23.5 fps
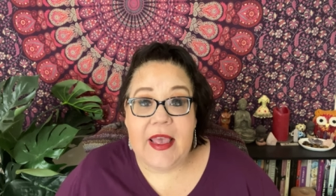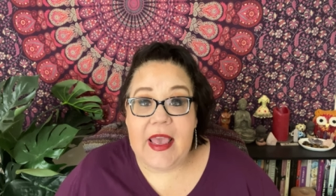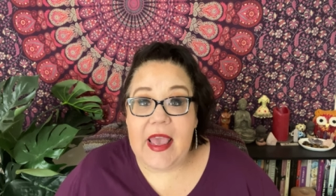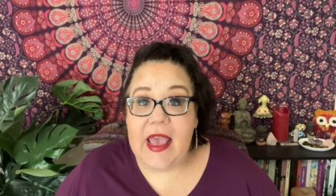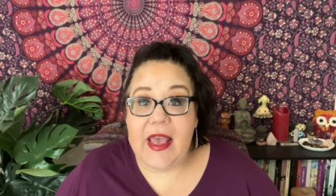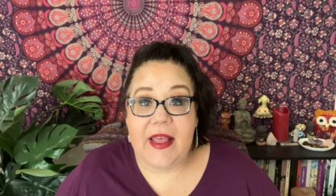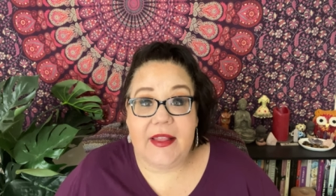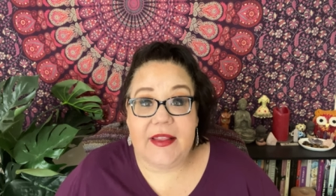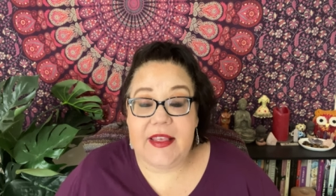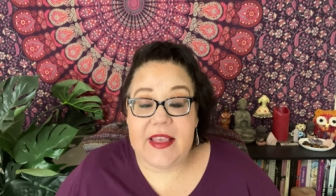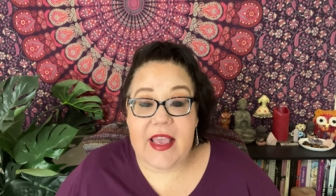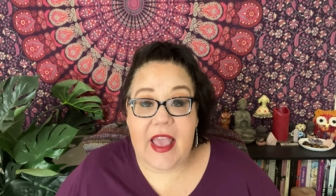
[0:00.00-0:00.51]

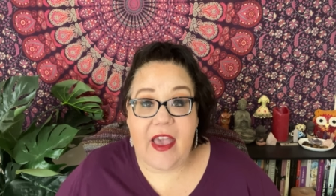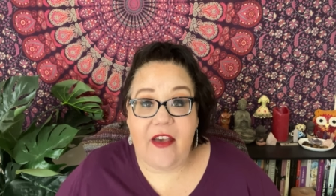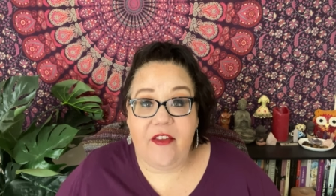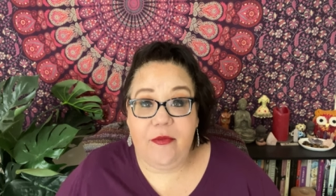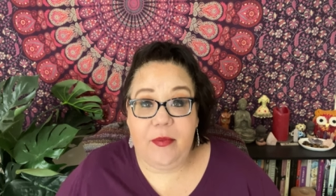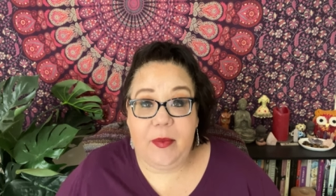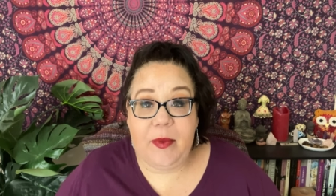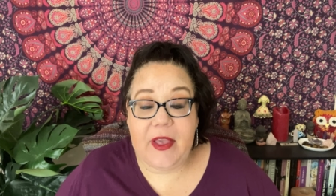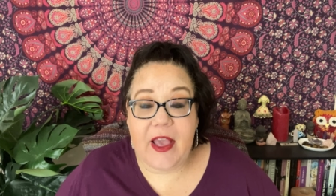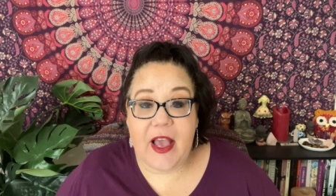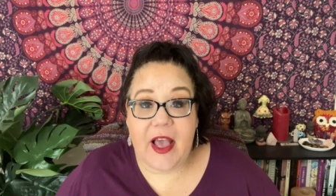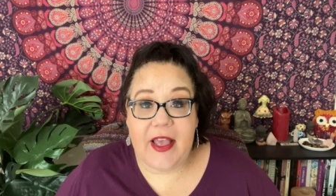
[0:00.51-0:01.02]
And the
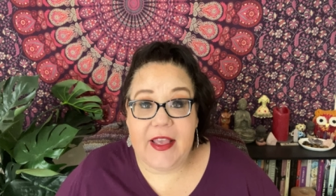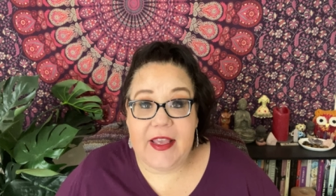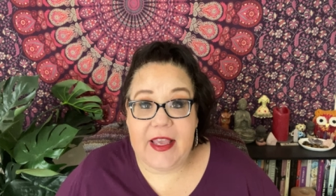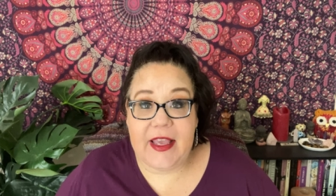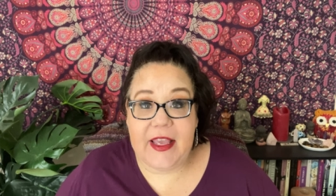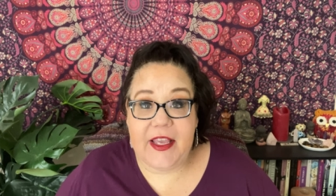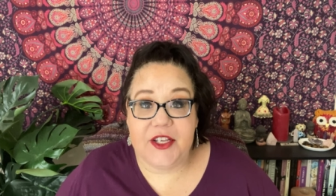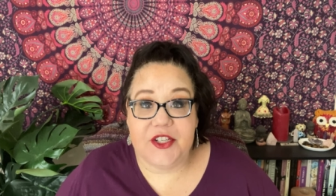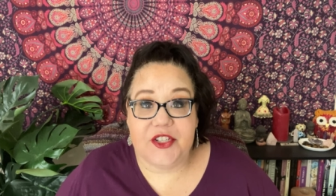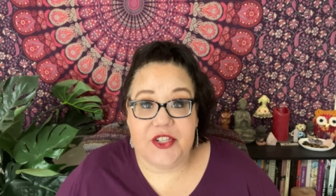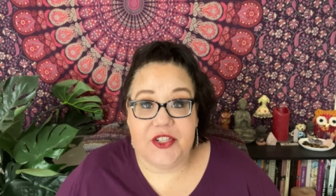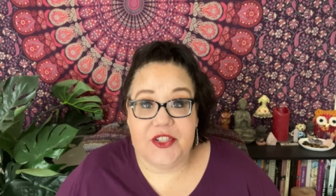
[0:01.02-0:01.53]
FBI
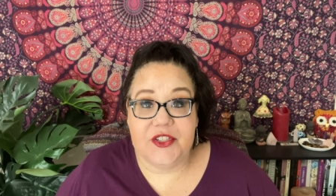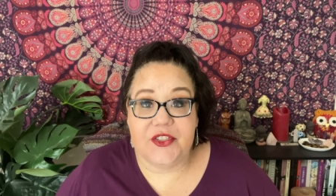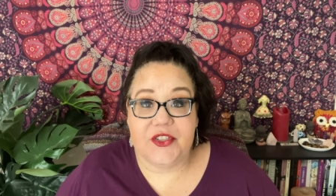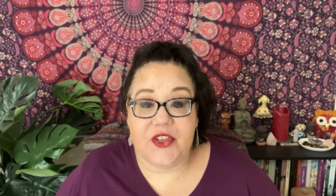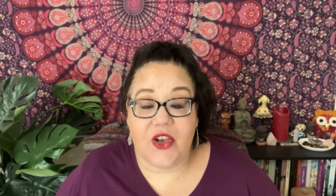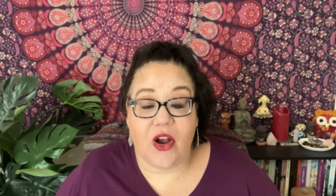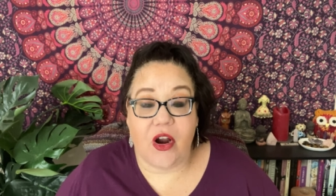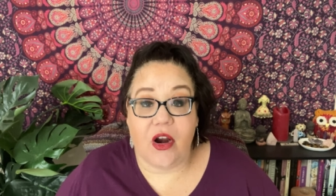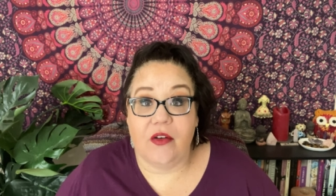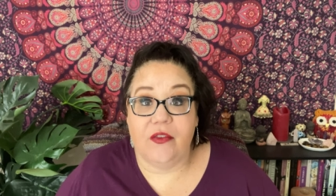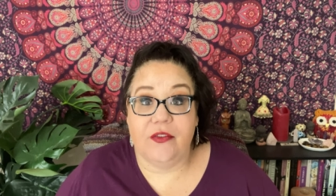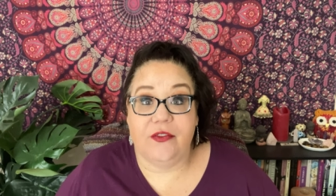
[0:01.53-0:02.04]
agents
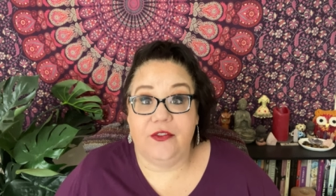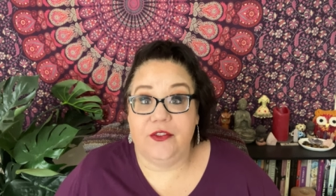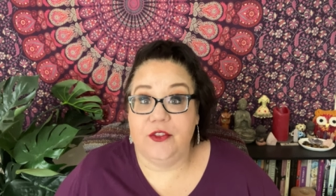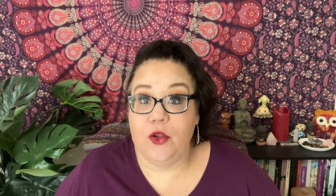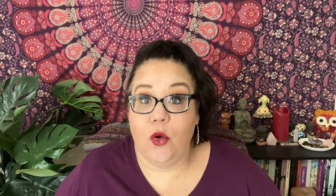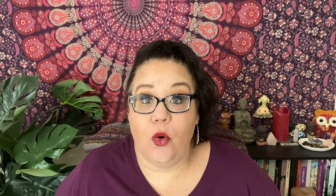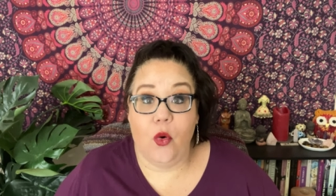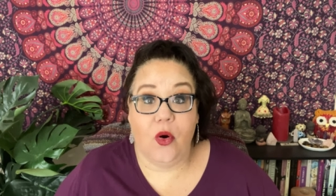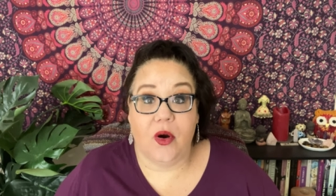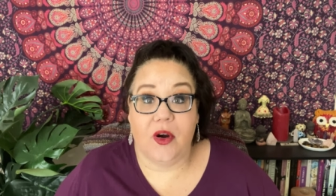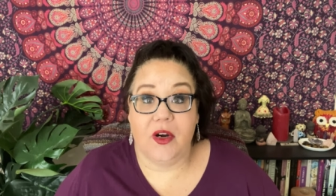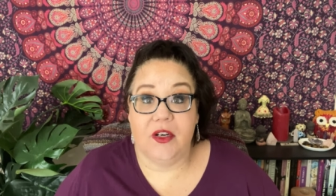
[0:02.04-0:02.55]
are
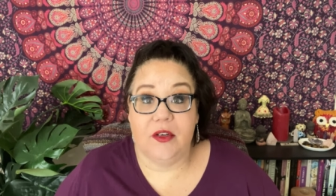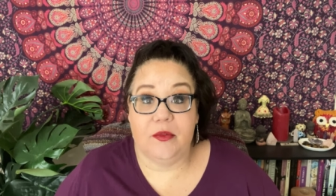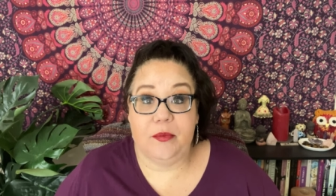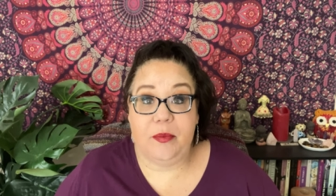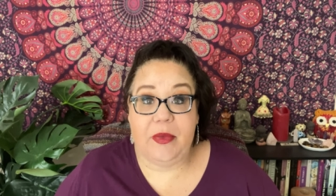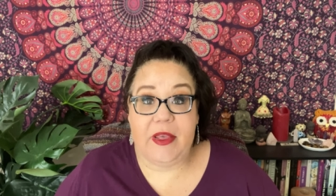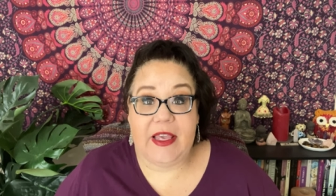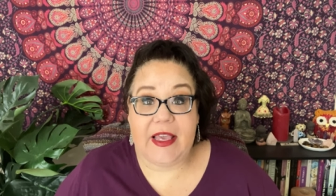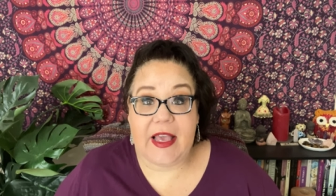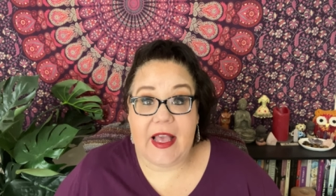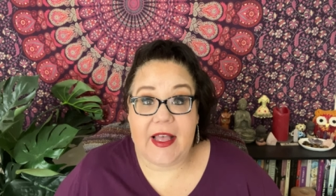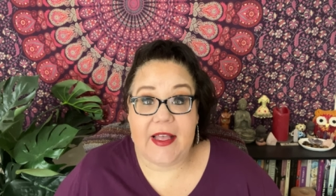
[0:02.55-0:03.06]
floored
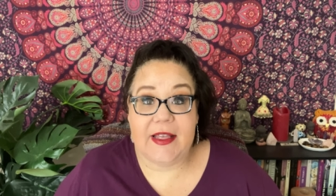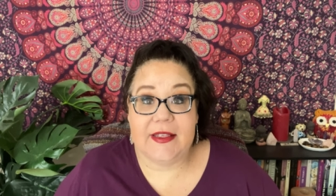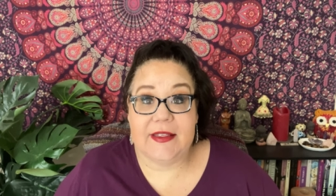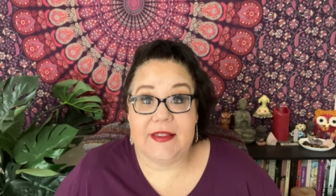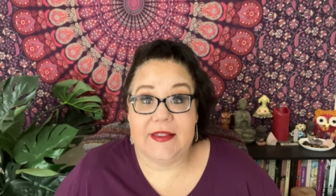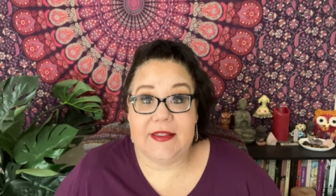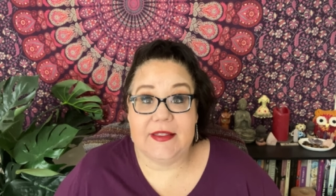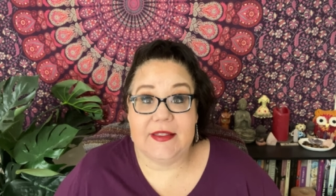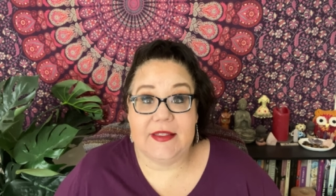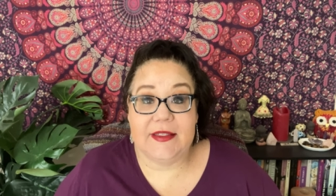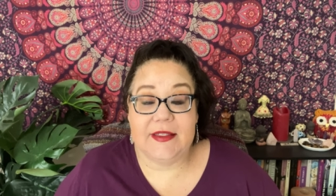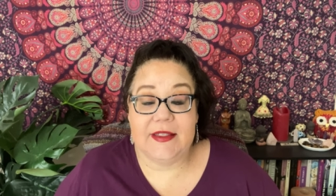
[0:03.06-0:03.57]

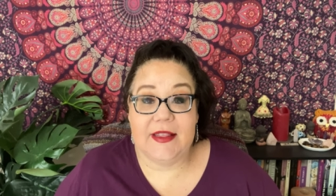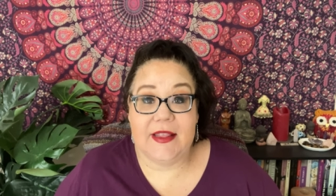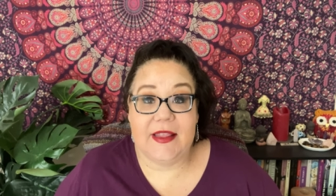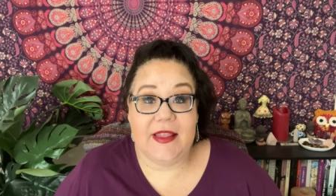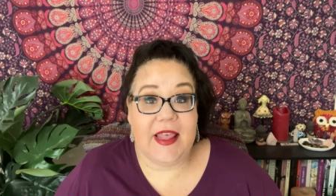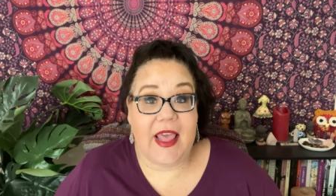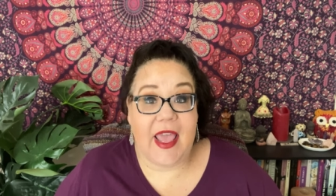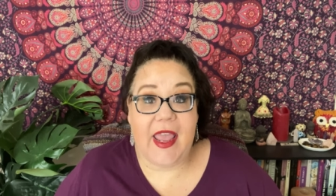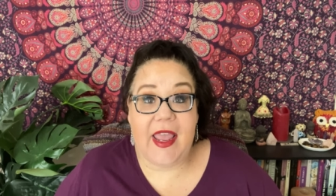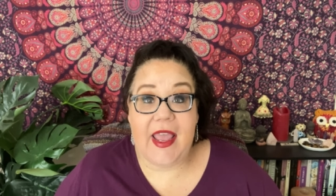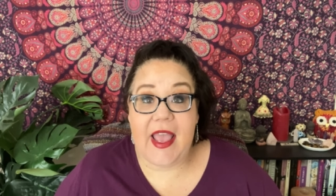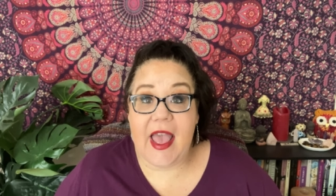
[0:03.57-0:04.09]
because
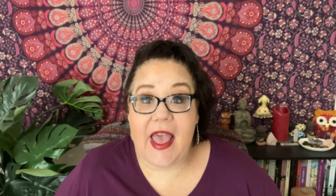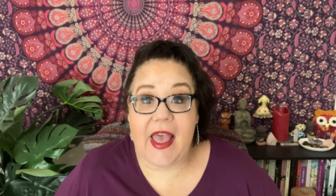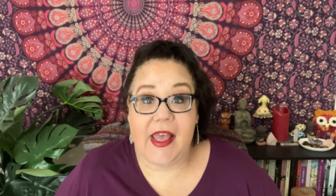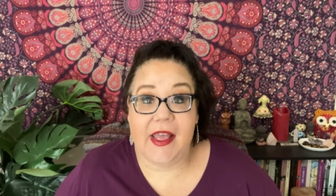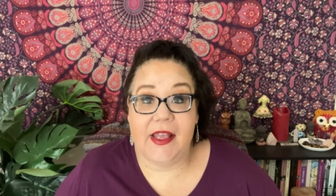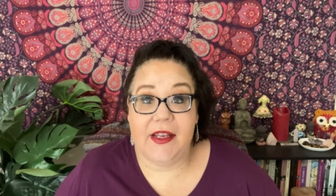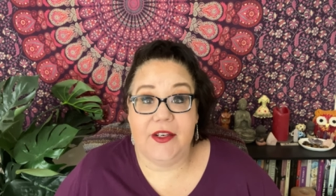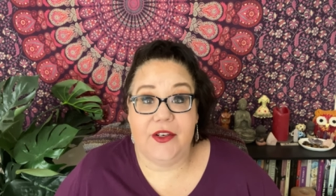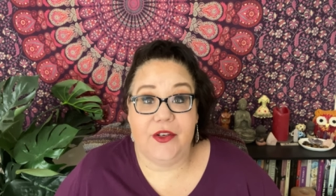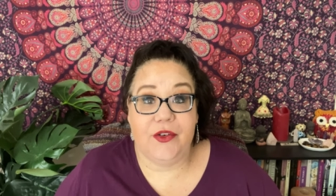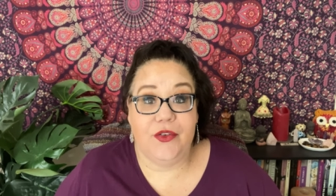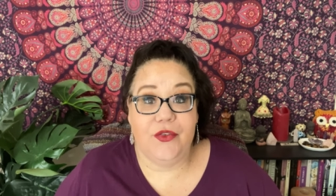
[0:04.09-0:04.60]
they
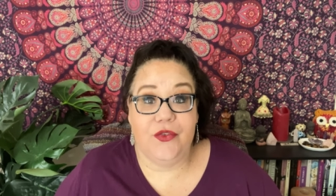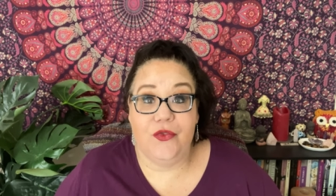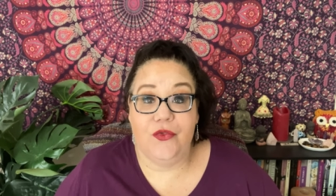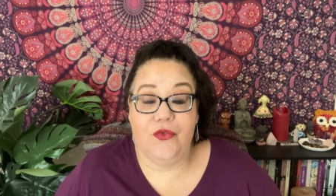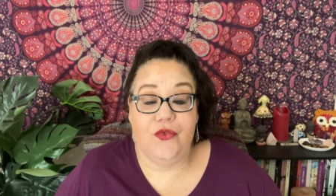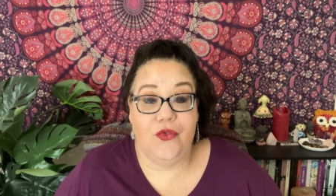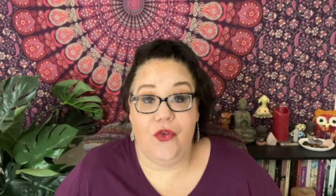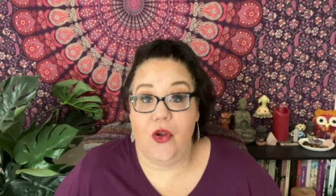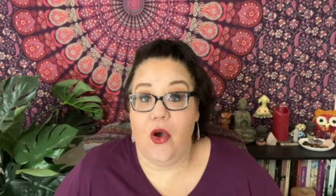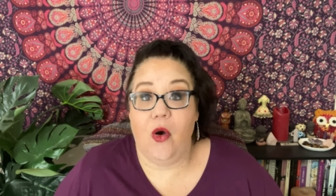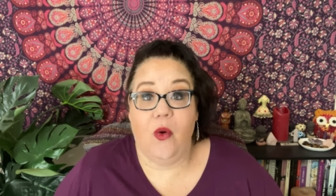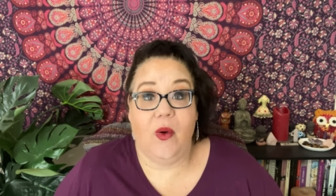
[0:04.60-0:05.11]
had
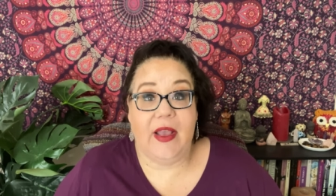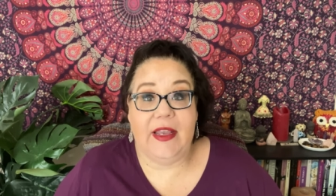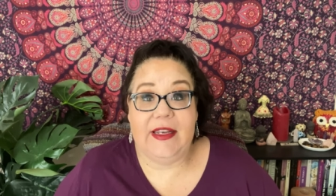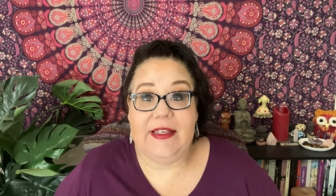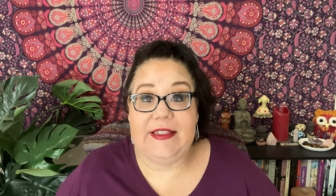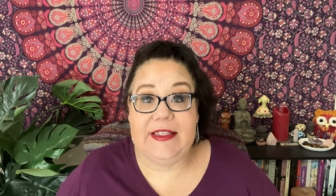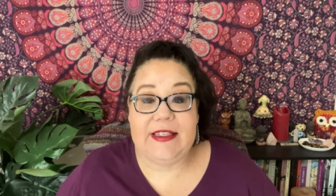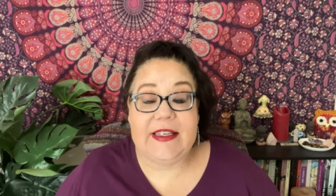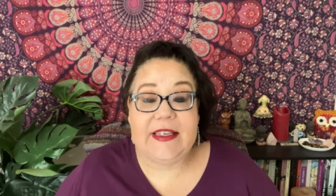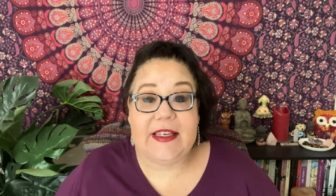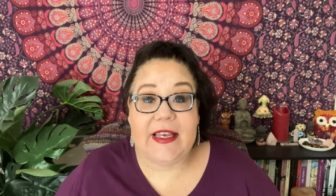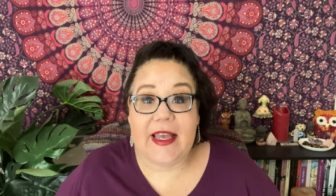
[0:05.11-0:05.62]
no
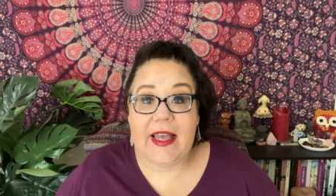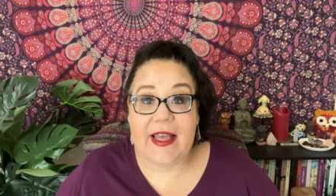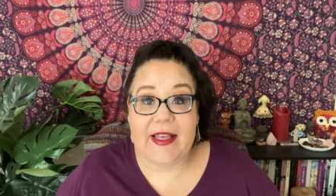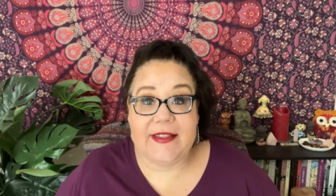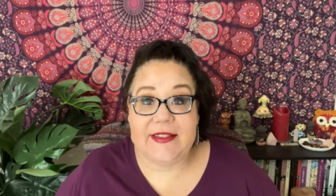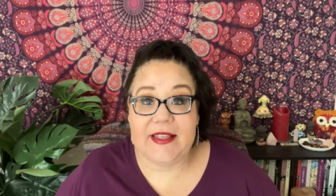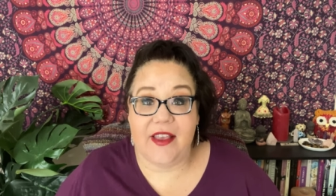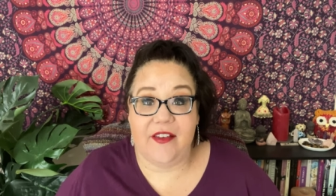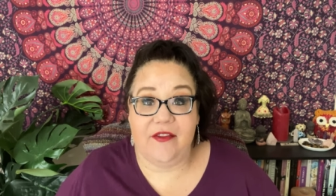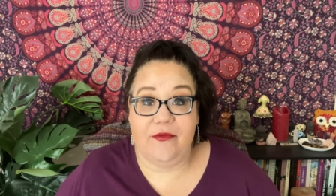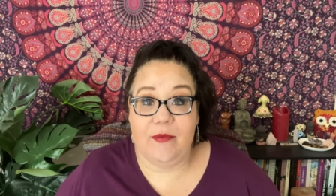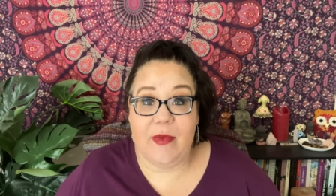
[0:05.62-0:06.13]
idea, as
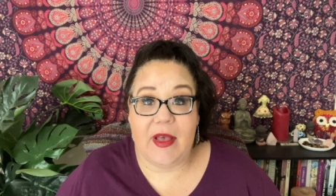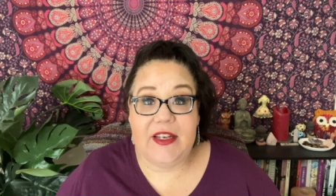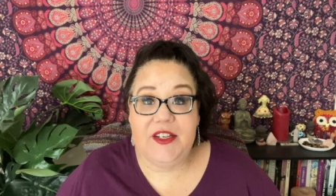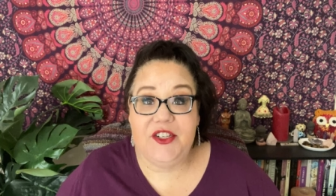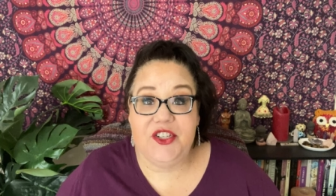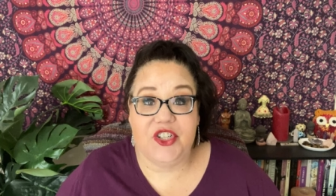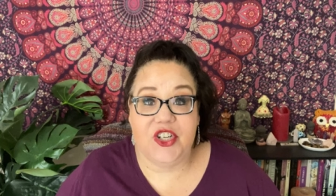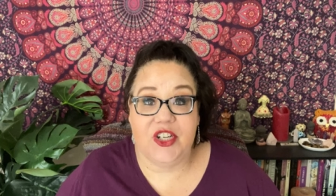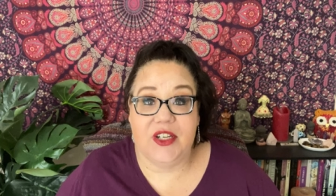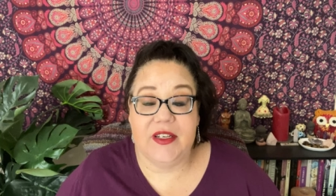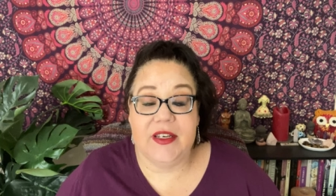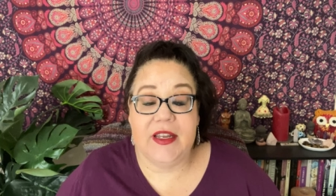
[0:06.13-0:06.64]
I've
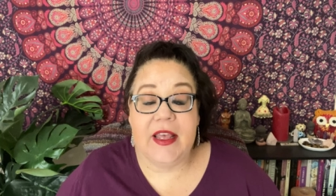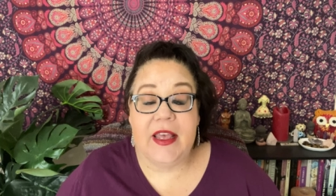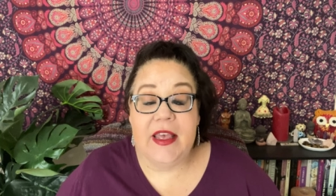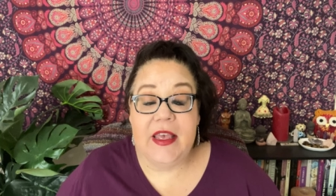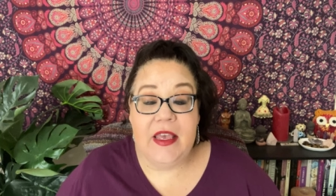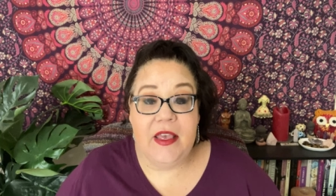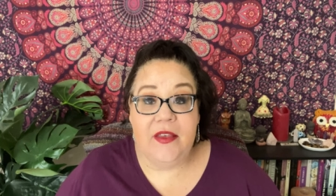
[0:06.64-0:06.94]
mentioned,